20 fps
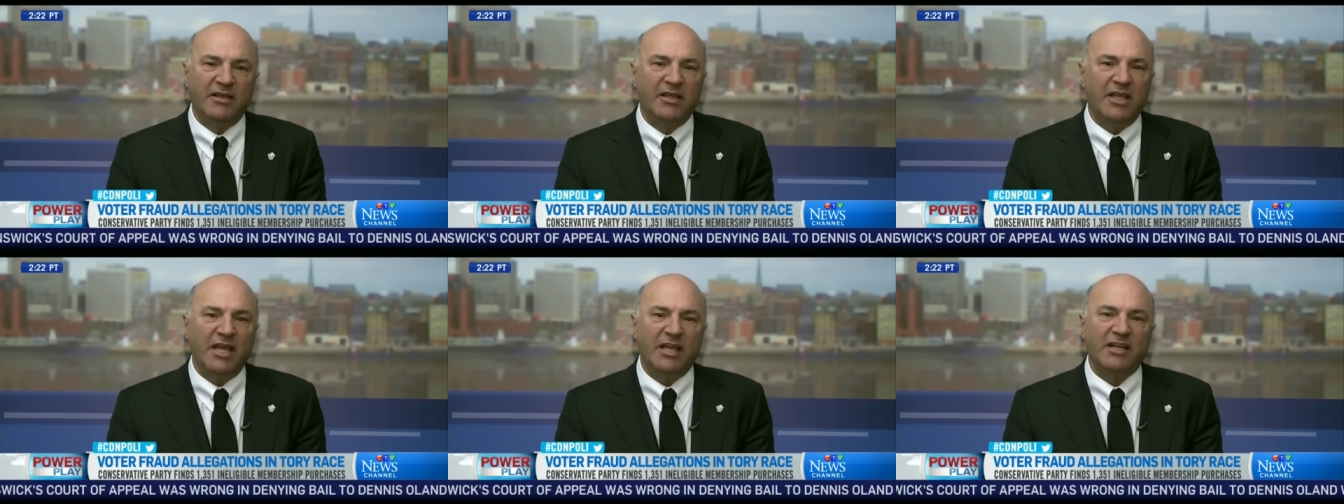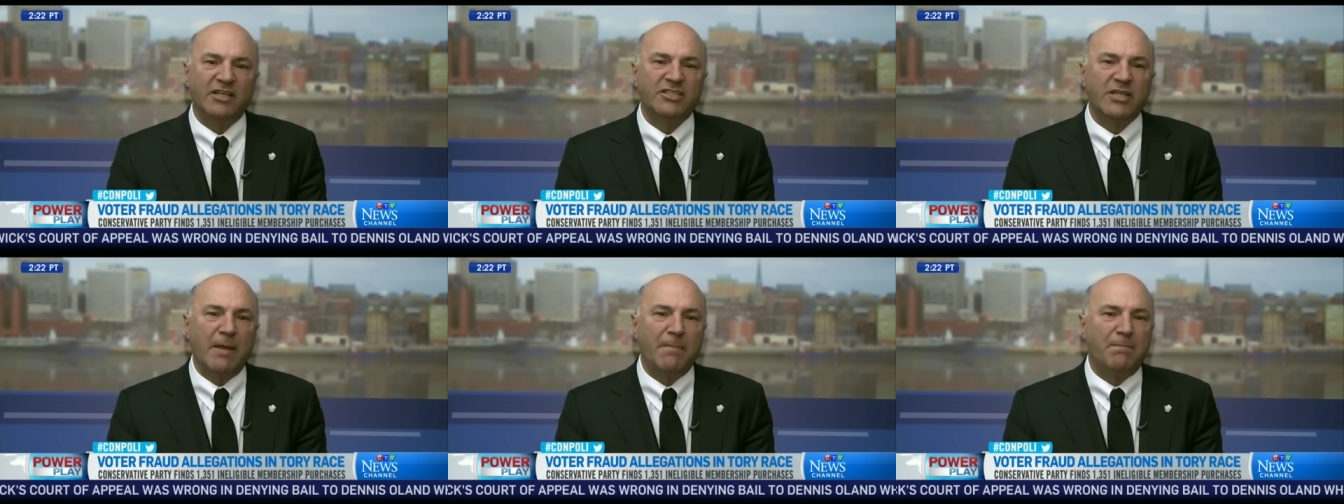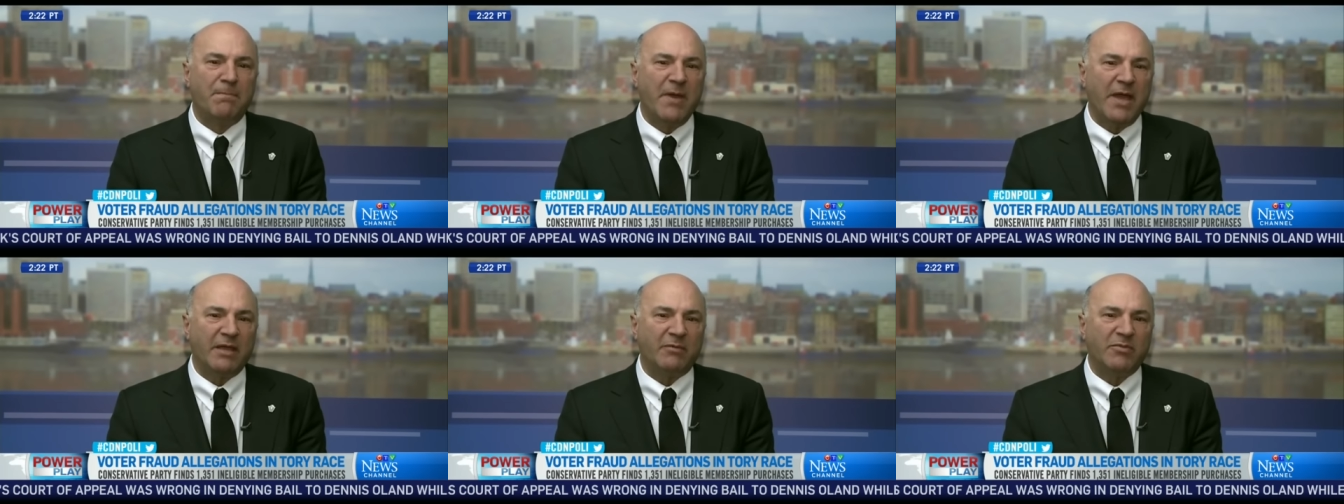it is a
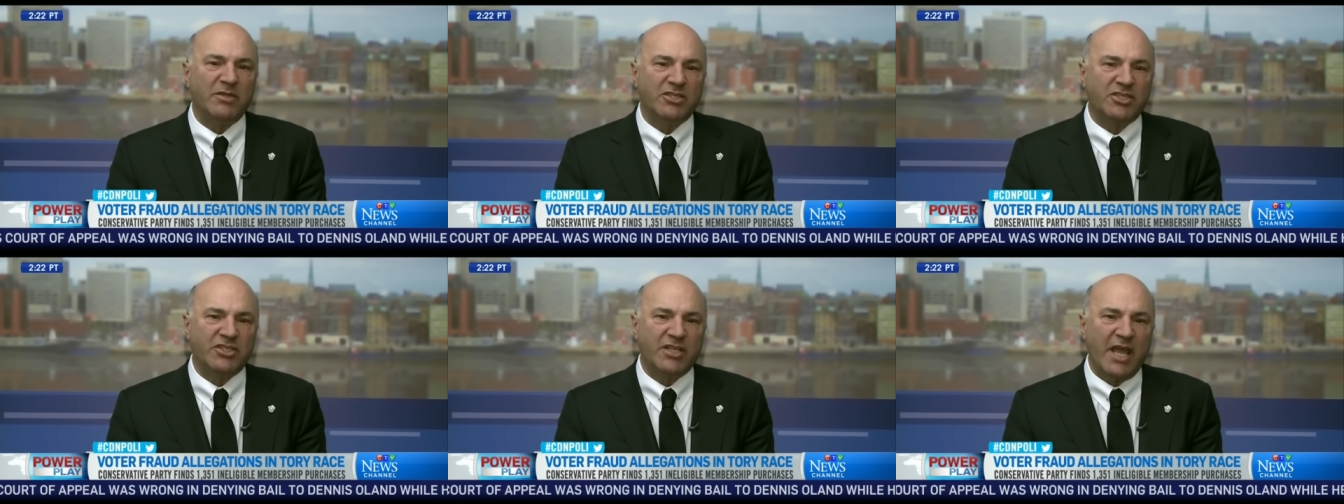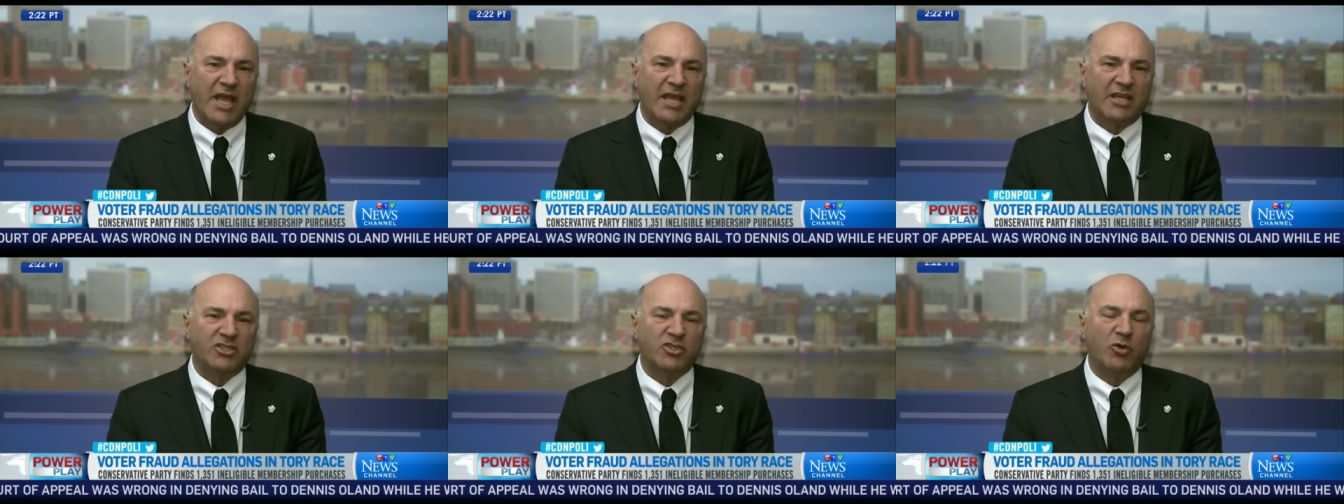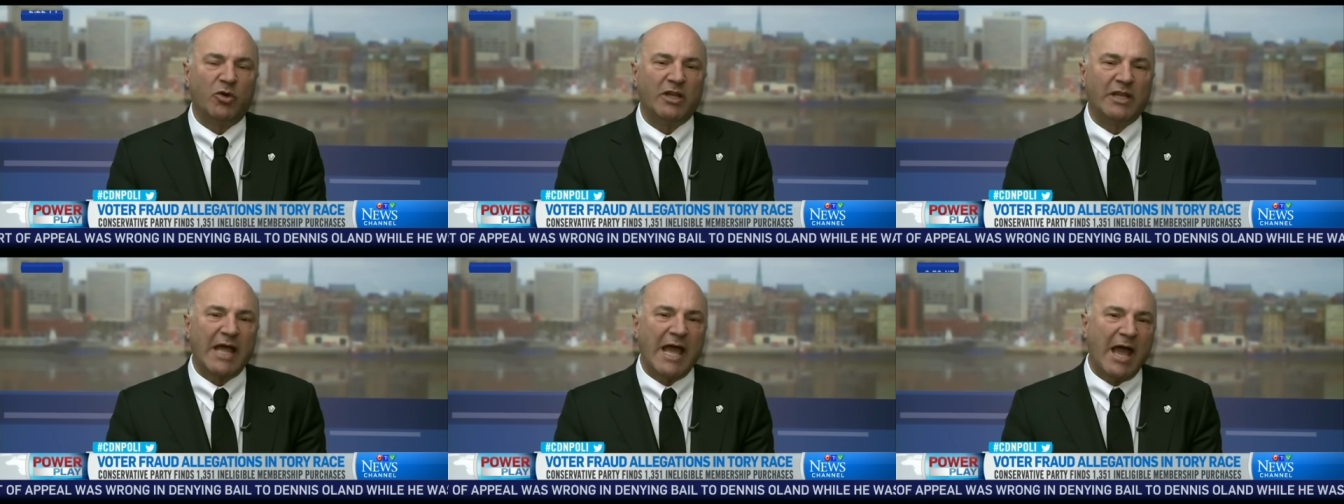big mistake
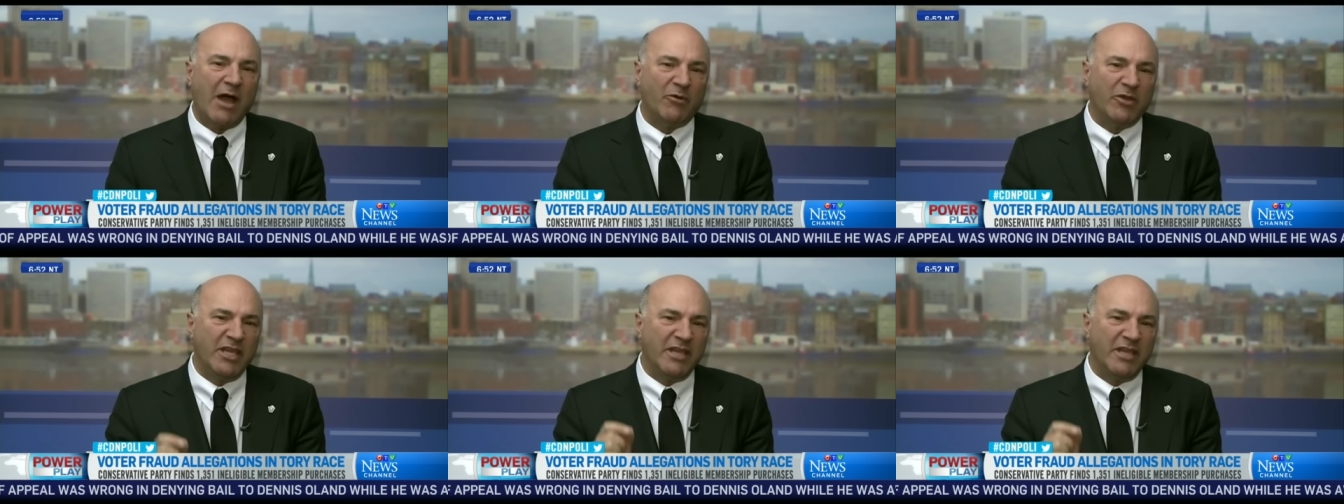to allow